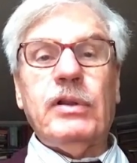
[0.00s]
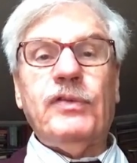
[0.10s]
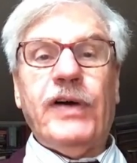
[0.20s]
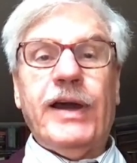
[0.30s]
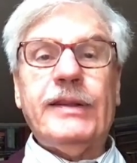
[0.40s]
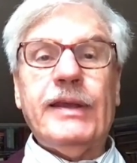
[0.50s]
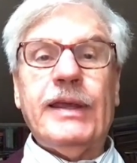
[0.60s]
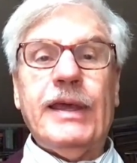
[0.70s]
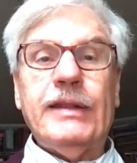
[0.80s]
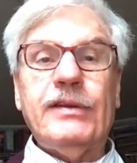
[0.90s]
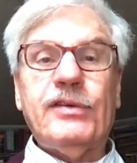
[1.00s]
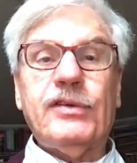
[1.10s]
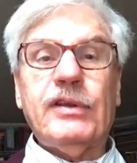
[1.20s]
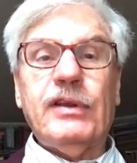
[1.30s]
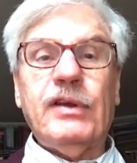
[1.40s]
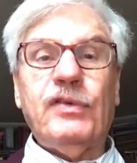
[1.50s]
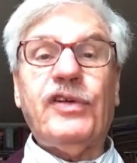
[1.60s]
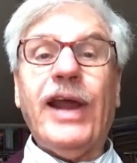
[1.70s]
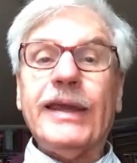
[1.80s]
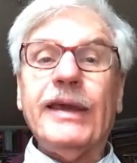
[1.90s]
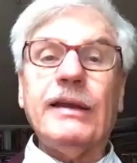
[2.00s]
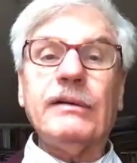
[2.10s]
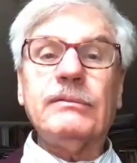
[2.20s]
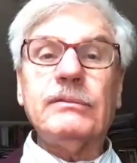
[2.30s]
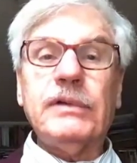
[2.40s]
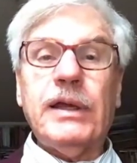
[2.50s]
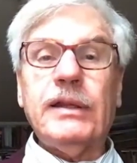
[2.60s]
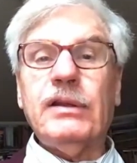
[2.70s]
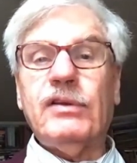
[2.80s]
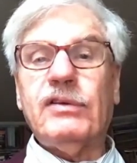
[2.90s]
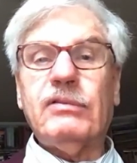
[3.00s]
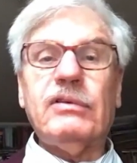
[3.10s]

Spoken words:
the fight against fracking, the